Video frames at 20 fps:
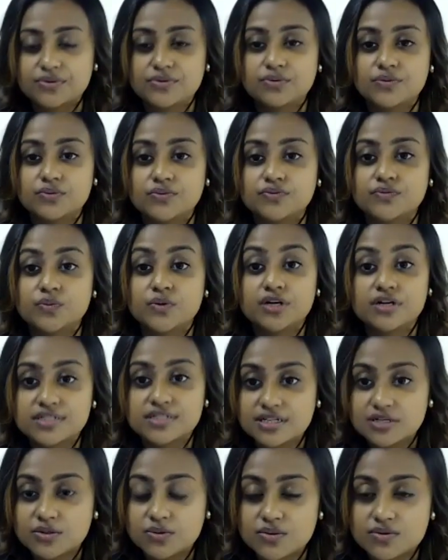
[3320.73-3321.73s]
who've worked
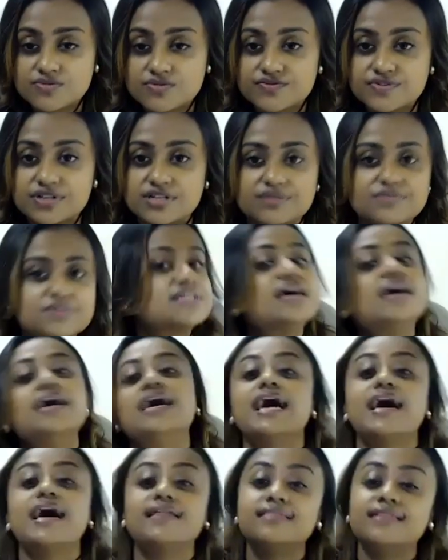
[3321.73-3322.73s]
at law firms
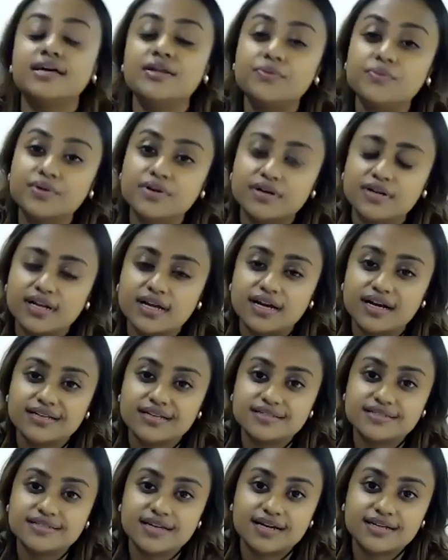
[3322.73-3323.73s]
and then
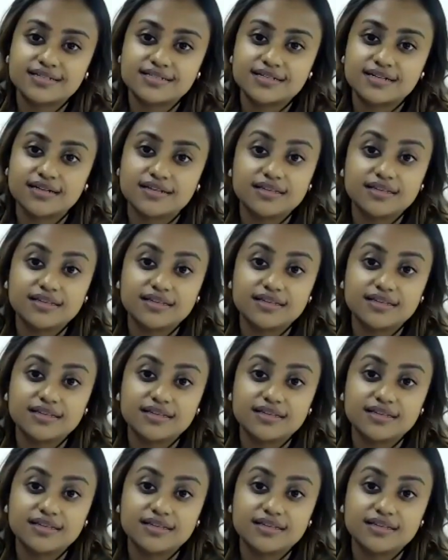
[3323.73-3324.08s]
realized that